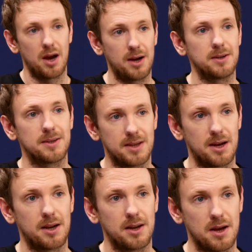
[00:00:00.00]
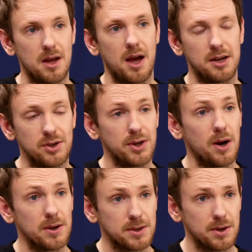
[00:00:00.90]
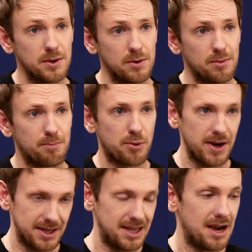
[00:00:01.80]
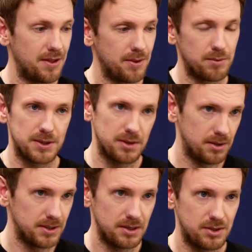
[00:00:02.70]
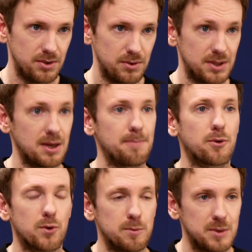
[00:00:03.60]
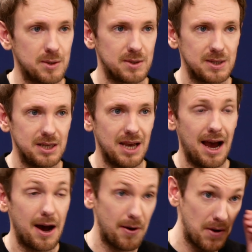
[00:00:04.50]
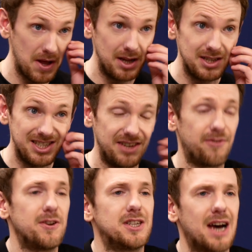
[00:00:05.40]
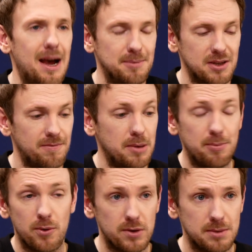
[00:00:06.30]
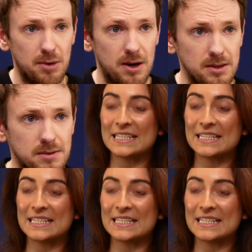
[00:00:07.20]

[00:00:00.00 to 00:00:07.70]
I understand. And do you also break down the results into subgroups to see how different types of people respond?